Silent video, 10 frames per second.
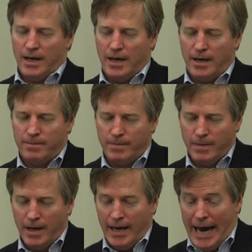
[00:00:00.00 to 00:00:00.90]
Um,
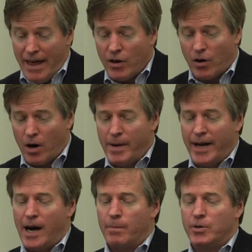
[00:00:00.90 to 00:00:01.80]
and there are
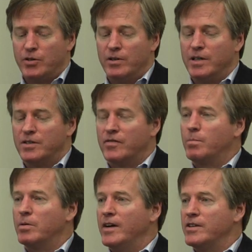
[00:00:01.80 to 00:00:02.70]
many opportunities for
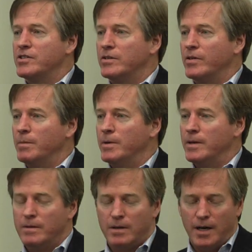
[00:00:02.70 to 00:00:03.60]
prevention,
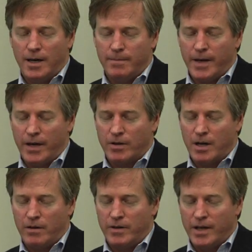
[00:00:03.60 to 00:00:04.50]
treatment, um, and
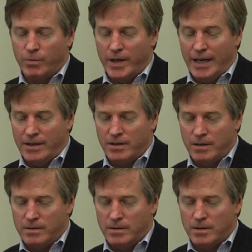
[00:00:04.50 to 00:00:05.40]
recovery, and we need
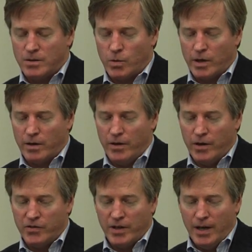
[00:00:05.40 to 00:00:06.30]
to, to work on
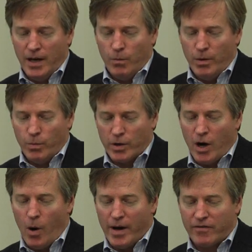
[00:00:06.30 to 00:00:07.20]
those. We, are
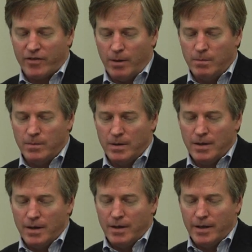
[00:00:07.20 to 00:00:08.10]
going from,
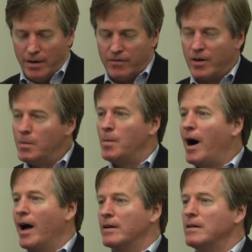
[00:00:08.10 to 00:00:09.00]
you know, from a
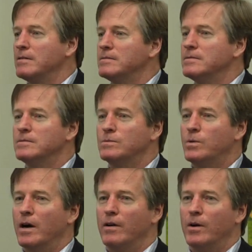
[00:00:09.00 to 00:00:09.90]
model
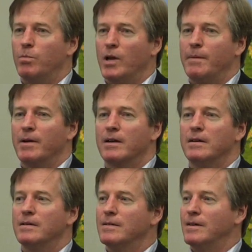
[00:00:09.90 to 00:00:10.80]
where they're
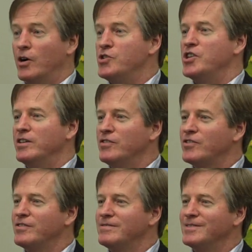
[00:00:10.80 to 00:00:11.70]
blaming our
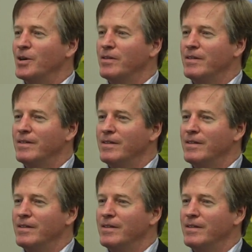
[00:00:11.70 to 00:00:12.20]
genes you know,